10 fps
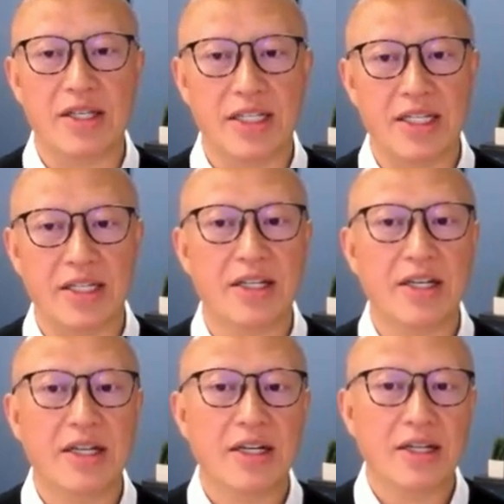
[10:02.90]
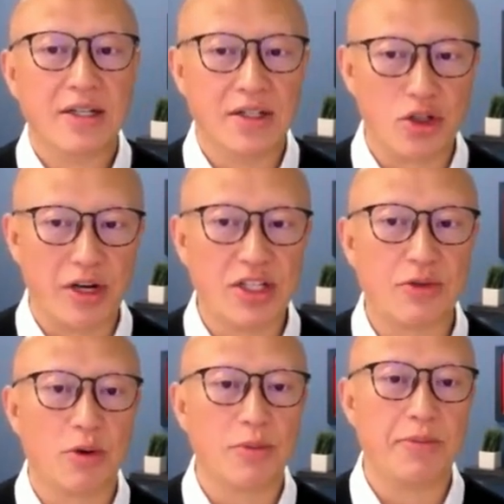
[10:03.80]
the need to
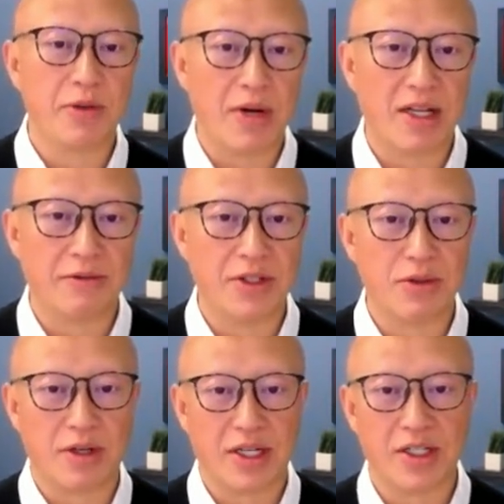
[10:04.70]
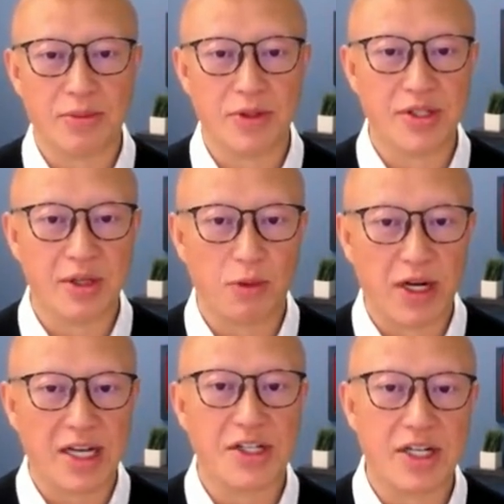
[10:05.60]
transform to be relevant to our customers in
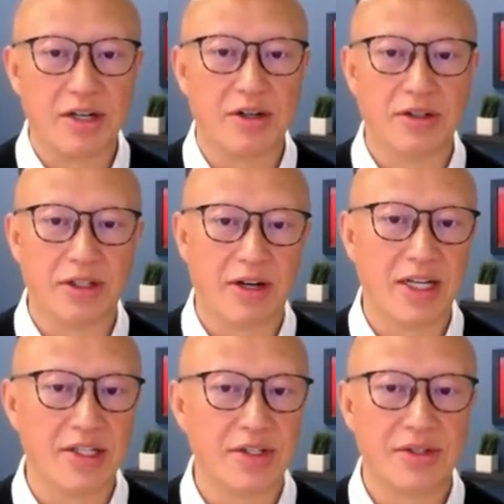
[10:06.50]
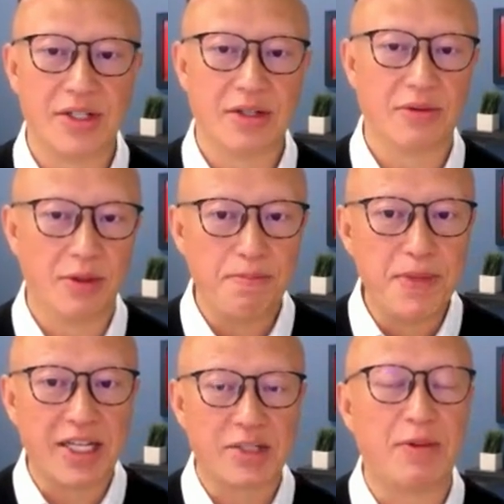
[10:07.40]
what I shared earlier as, you know, the
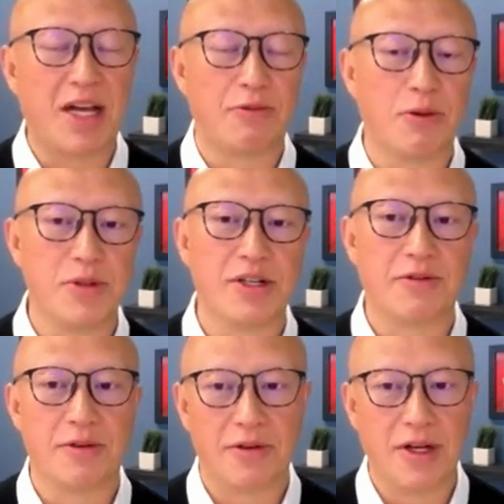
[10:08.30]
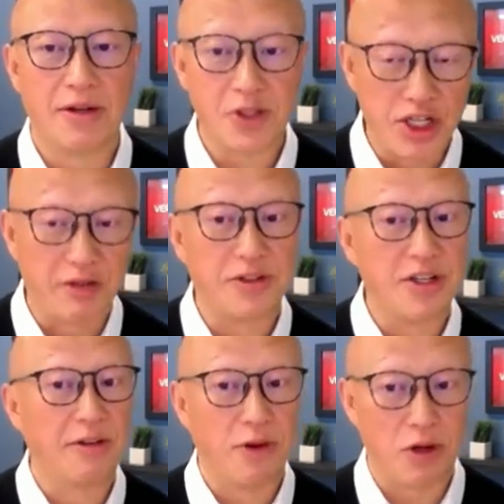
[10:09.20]
biggest platform shift or shift
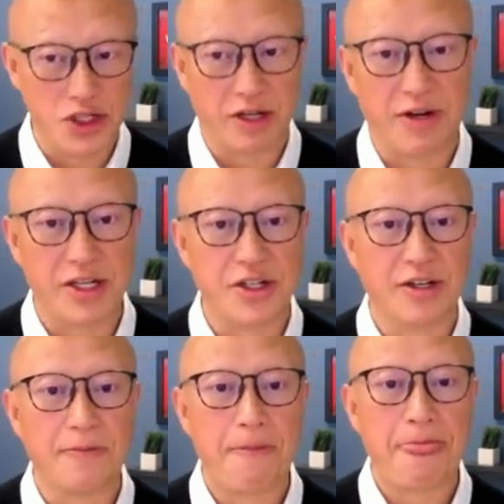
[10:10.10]
of our generation.